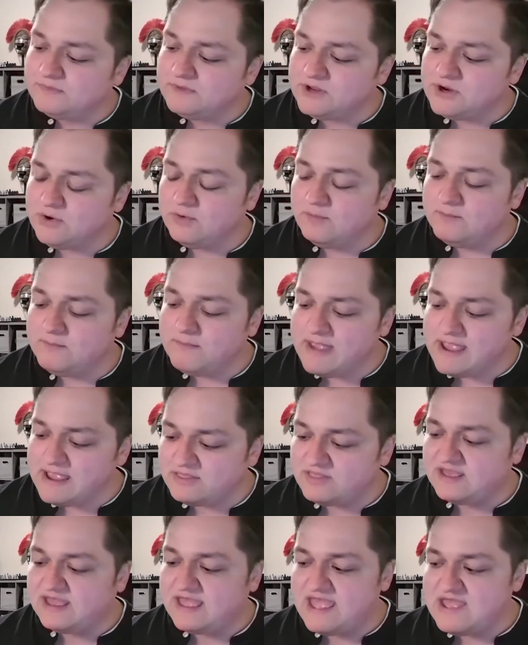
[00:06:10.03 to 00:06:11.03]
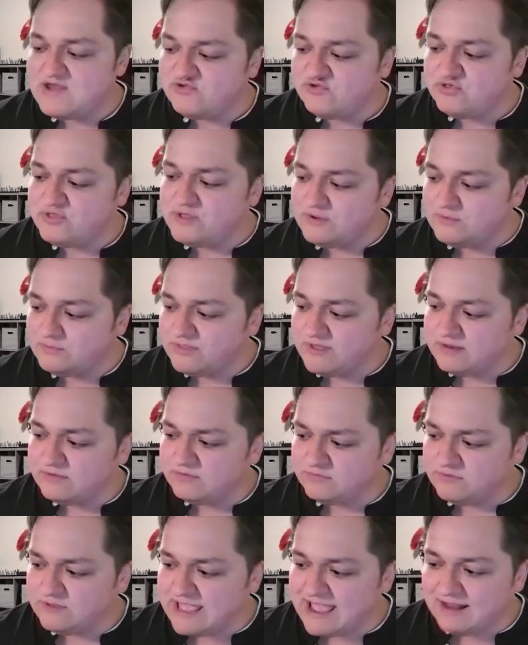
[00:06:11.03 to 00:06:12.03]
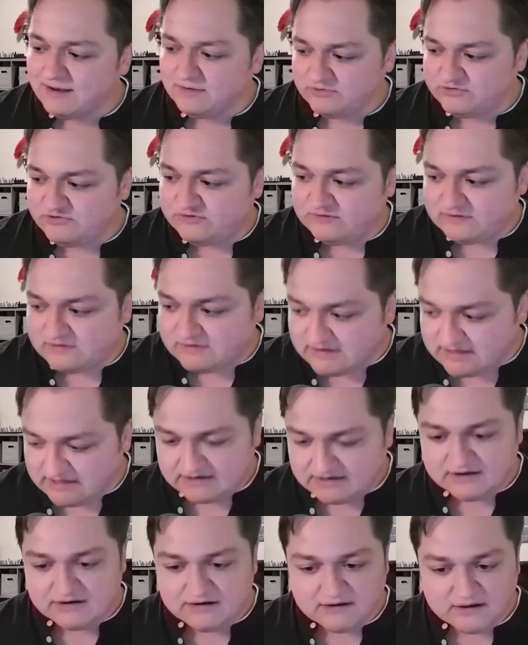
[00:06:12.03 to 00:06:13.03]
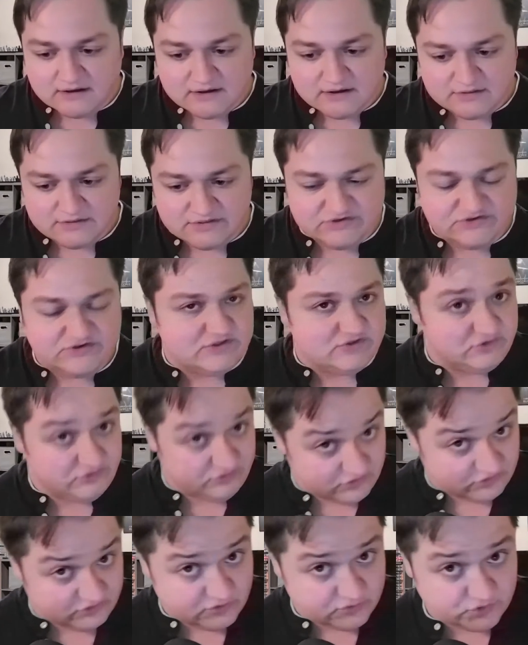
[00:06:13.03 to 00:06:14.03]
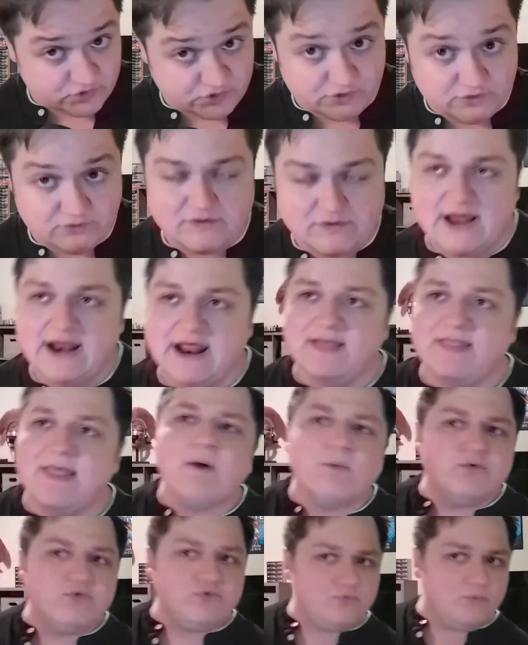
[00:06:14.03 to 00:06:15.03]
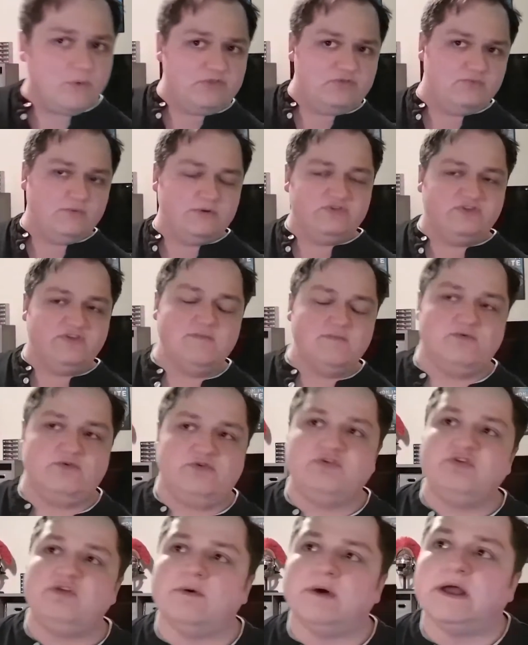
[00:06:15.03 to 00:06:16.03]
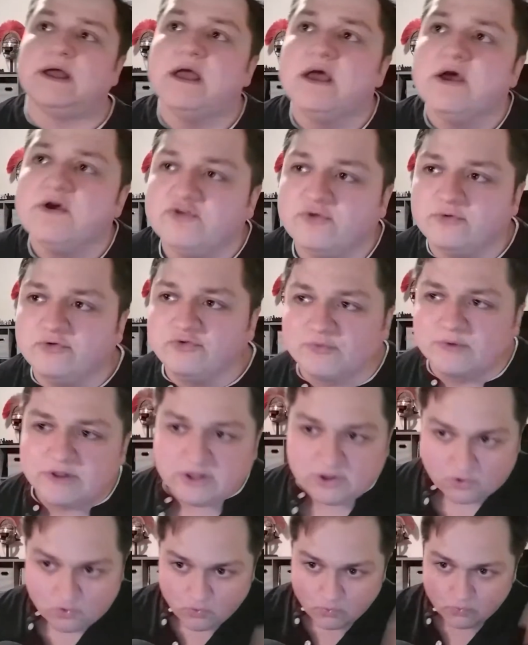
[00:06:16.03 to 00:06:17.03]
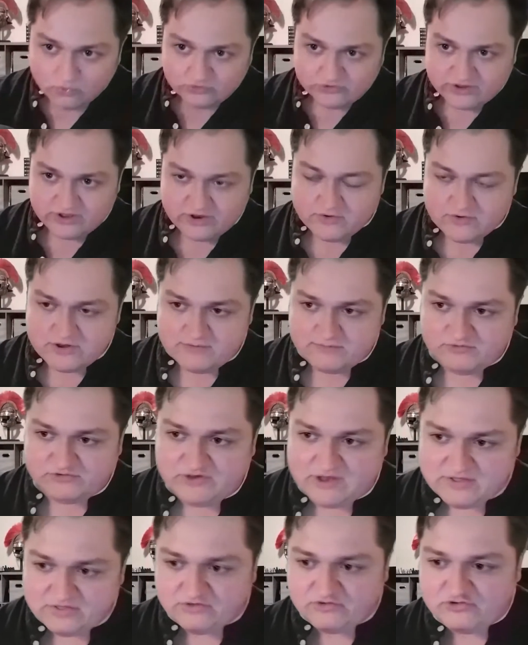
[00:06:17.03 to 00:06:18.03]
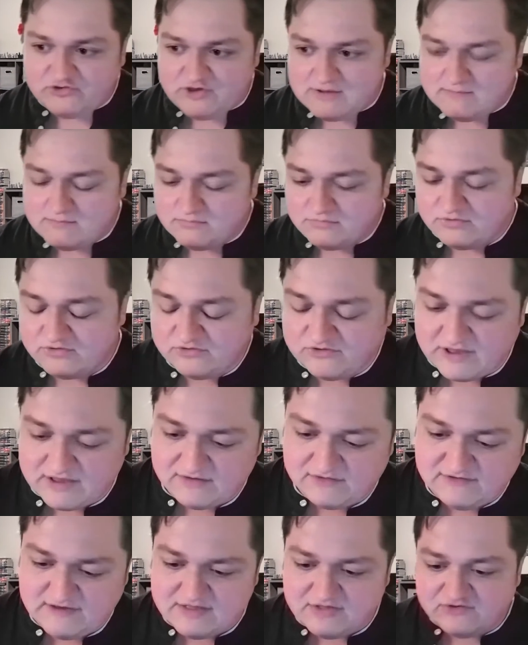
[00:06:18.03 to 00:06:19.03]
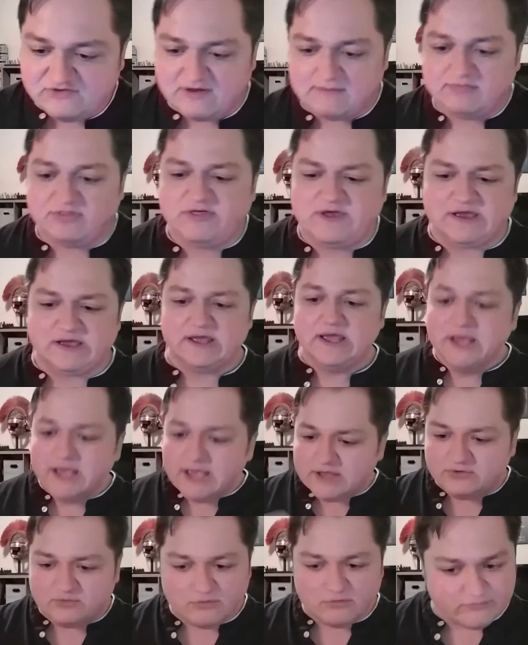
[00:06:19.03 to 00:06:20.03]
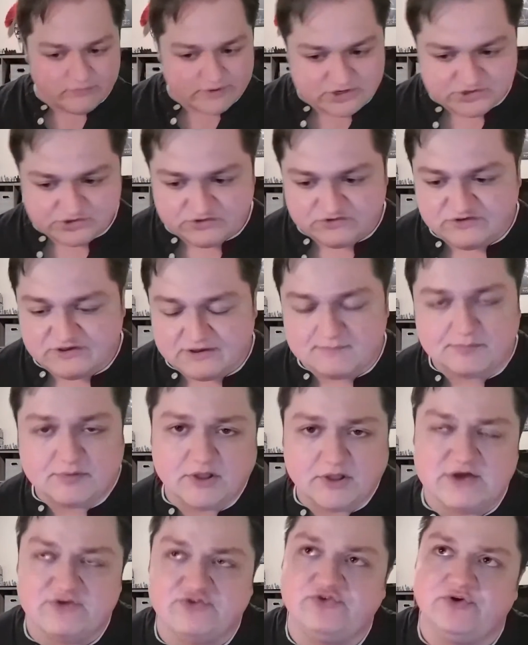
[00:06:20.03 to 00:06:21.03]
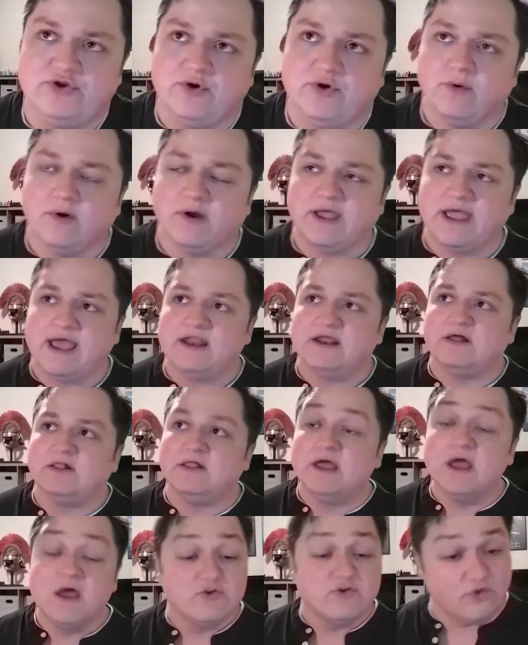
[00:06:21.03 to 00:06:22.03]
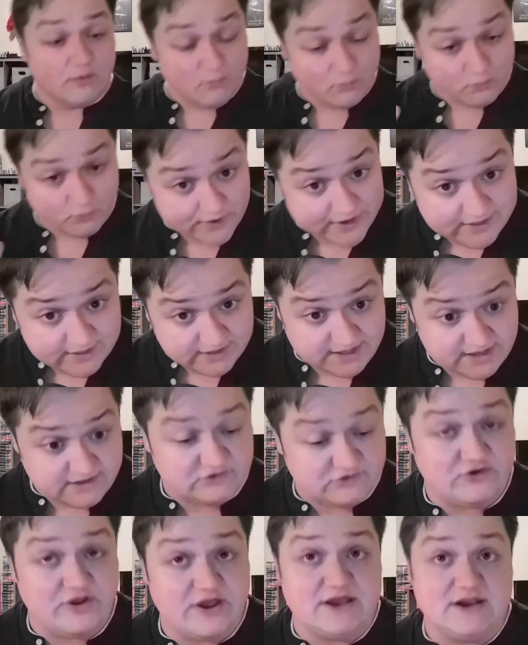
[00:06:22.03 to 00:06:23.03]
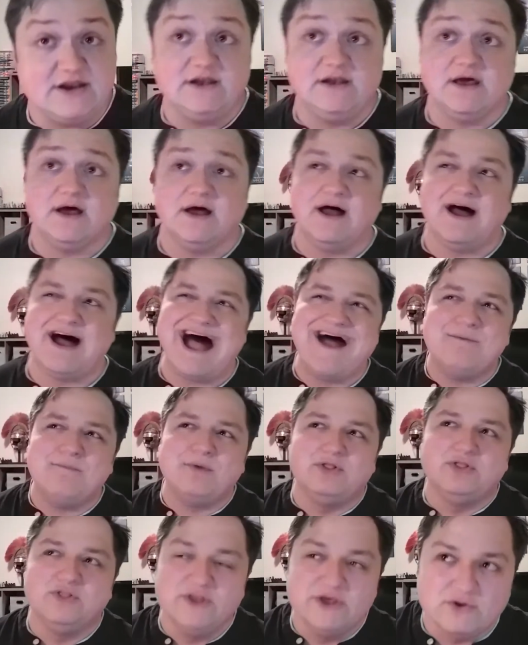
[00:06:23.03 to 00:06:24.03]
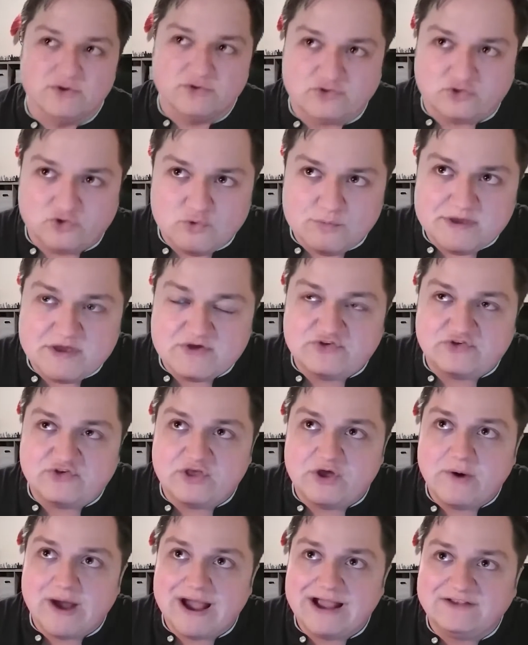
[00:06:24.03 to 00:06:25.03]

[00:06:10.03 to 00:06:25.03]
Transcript: Make the case that the galaxy needed this institution, right? And that was what Tim was doing. So it was really cool to hear him say the same thing and to have reached the same place, organically. So I'm really excited. I'm a little dubious though.